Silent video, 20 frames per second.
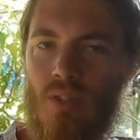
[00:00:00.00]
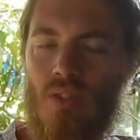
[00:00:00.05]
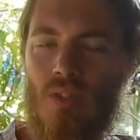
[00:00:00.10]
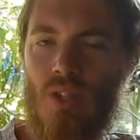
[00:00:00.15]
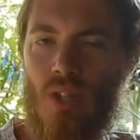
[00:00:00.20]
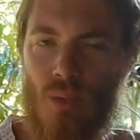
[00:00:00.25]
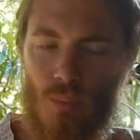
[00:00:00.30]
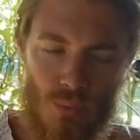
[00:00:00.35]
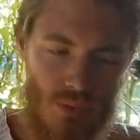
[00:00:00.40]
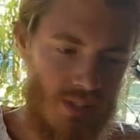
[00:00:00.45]

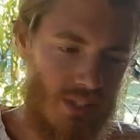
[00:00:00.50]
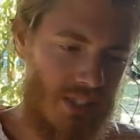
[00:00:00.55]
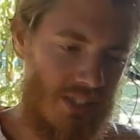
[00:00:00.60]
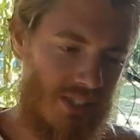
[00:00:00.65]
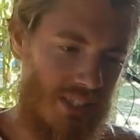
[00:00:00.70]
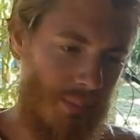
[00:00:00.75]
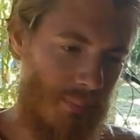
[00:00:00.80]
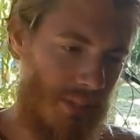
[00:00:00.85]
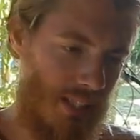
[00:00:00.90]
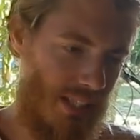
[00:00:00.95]
No, it will not
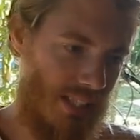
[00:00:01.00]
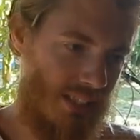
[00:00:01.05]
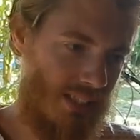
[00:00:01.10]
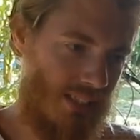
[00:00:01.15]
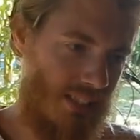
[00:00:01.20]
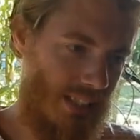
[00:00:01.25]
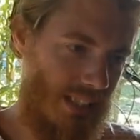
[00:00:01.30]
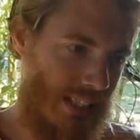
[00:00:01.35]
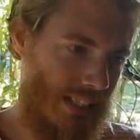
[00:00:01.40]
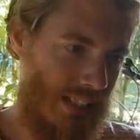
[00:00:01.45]
snap that
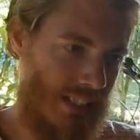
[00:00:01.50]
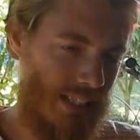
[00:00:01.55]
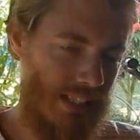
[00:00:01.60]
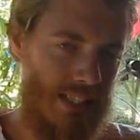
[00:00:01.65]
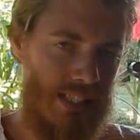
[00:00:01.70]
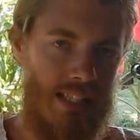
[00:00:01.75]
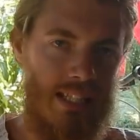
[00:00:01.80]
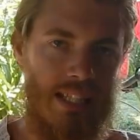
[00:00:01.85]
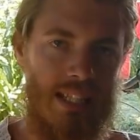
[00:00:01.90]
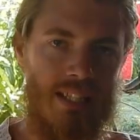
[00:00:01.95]
easily, and
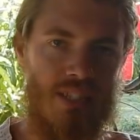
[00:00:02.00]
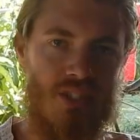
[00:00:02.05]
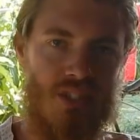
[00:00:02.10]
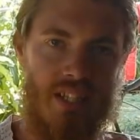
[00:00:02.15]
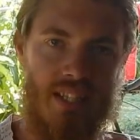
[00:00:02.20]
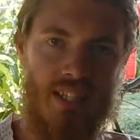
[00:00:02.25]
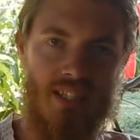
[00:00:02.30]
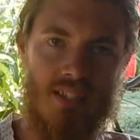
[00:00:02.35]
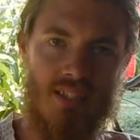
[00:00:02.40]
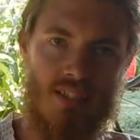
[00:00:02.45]
like
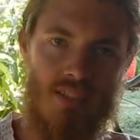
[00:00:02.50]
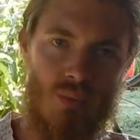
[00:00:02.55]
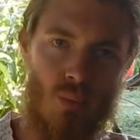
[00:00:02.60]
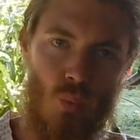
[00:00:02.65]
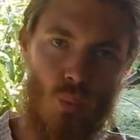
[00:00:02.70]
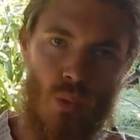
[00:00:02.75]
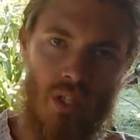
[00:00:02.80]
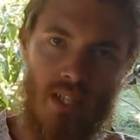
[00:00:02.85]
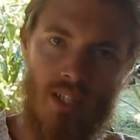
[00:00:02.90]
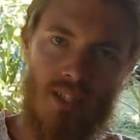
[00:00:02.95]
chains
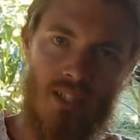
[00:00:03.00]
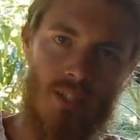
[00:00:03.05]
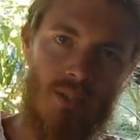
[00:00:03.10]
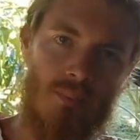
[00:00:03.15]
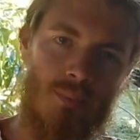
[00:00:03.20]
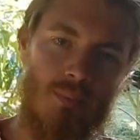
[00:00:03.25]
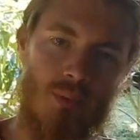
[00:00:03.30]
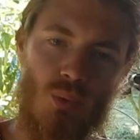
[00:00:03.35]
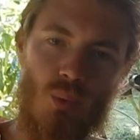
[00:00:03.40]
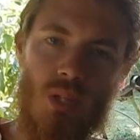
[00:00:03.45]

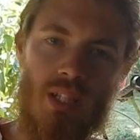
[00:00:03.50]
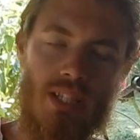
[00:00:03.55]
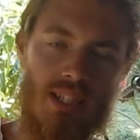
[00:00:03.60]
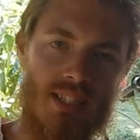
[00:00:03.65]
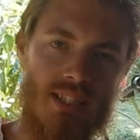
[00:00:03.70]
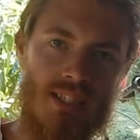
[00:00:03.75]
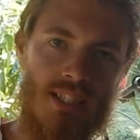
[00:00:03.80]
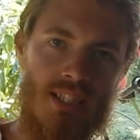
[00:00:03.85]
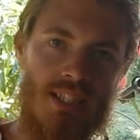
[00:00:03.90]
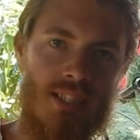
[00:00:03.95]
wear quite
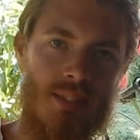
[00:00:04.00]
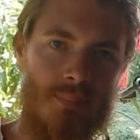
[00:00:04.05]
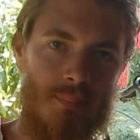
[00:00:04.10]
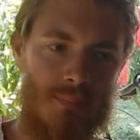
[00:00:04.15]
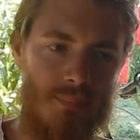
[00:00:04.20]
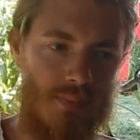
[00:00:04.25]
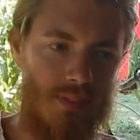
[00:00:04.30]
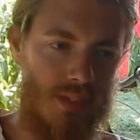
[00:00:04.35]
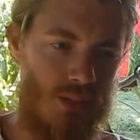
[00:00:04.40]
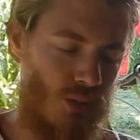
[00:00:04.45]
easily,
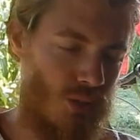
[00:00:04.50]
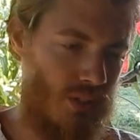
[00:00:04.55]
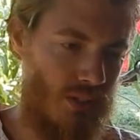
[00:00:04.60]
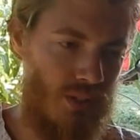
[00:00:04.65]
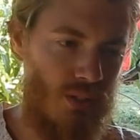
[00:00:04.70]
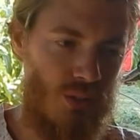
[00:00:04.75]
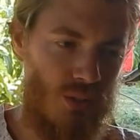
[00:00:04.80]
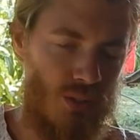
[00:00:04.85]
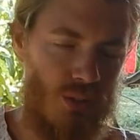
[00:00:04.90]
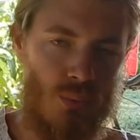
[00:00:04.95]

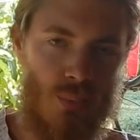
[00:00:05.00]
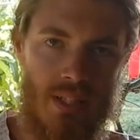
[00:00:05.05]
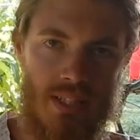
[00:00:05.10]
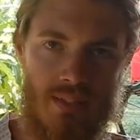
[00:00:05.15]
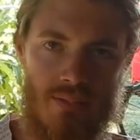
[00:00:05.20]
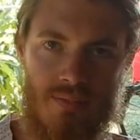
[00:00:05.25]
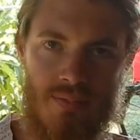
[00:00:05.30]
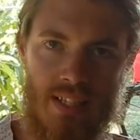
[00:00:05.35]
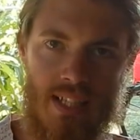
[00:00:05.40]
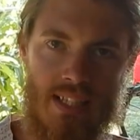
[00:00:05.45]
or
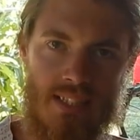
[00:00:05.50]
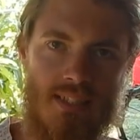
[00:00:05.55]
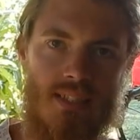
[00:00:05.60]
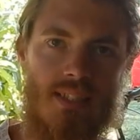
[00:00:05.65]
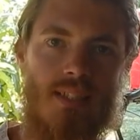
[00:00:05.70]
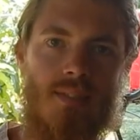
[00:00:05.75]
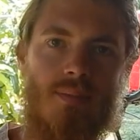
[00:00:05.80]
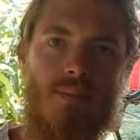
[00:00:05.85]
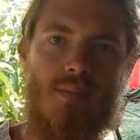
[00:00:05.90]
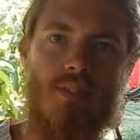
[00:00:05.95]
quite fast,
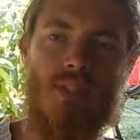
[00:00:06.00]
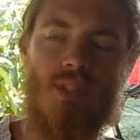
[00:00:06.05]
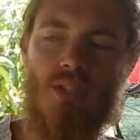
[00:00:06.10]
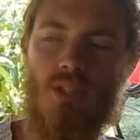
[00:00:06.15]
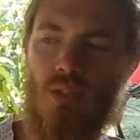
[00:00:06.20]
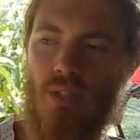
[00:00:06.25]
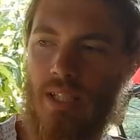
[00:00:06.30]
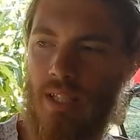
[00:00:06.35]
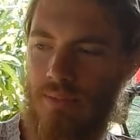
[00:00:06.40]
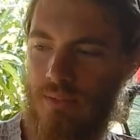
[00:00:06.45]

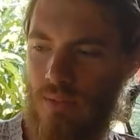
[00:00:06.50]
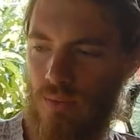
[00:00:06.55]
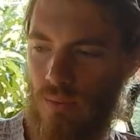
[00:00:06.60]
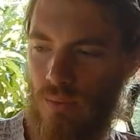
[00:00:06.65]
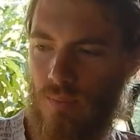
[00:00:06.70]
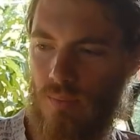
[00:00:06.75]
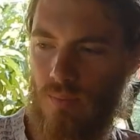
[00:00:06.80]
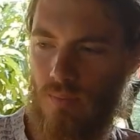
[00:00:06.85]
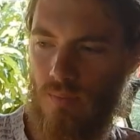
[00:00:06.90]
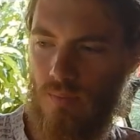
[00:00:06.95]
so you have to
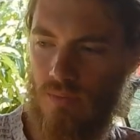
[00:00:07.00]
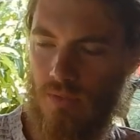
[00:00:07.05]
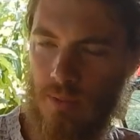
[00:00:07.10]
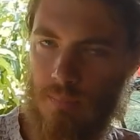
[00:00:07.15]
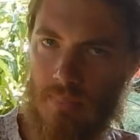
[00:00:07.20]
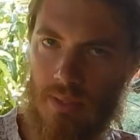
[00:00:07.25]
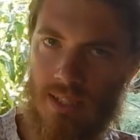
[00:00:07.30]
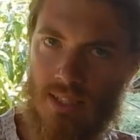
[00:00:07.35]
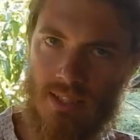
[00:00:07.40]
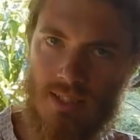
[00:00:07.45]

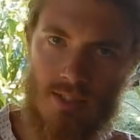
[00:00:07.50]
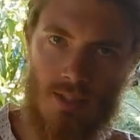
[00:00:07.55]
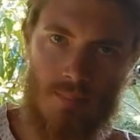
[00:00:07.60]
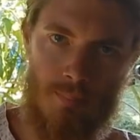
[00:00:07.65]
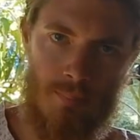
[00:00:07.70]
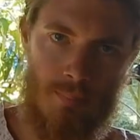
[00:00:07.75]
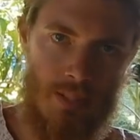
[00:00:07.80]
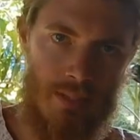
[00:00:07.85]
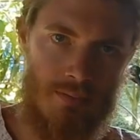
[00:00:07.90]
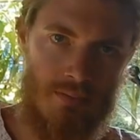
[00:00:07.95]
replace
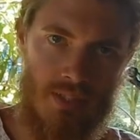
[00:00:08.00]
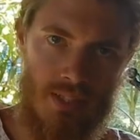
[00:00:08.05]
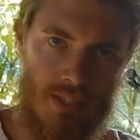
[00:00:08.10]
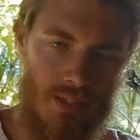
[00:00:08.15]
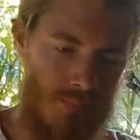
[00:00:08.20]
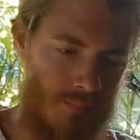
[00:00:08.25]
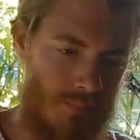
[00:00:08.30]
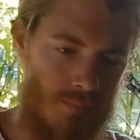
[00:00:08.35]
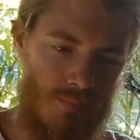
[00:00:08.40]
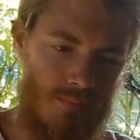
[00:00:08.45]
them
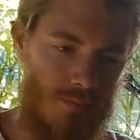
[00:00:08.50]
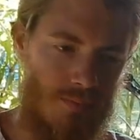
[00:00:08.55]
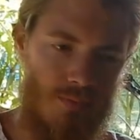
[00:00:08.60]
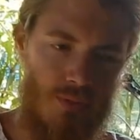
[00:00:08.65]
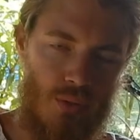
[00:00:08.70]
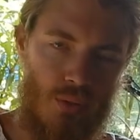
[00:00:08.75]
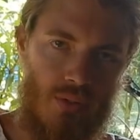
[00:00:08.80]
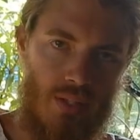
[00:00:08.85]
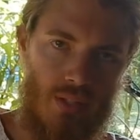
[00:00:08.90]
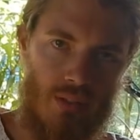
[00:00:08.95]
every
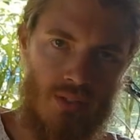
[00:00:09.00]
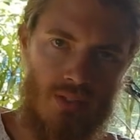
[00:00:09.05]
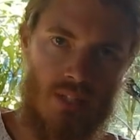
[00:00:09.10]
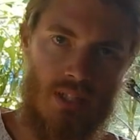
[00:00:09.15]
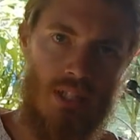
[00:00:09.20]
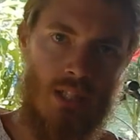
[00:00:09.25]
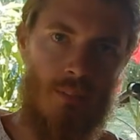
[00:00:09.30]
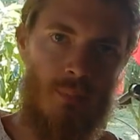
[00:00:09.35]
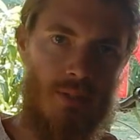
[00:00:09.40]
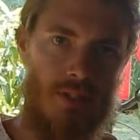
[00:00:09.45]
few thousand
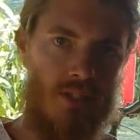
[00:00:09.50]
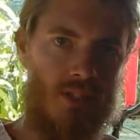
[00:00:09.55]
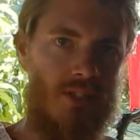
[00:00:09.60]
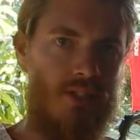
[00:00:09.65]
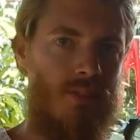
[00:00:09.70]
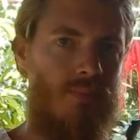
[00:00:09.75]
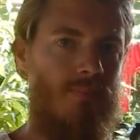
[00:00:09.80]
kilometers.